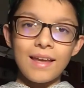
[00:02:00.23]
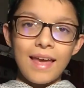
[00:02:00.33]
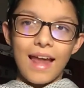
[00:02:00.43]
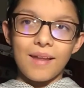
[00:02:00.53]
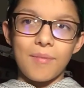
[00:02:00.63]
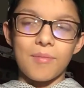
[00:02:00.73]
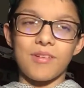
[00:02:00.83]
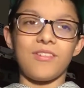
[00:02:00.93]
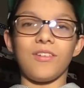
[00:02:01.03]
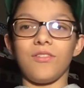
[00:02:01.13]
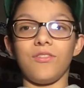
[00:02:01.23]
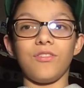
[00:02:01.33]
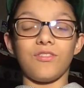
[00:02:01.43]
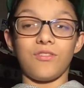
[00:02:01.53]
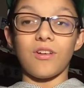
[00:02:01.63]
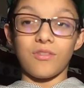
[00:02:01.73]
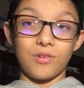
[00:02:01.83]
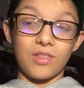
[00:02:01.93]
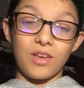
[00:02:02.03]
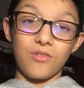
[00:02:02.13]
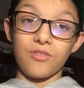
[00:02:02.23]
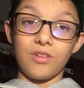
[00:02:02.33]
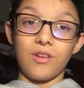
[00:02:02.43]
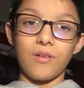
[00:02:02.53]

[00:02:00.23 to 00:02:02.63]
Alabama still does what they usually do.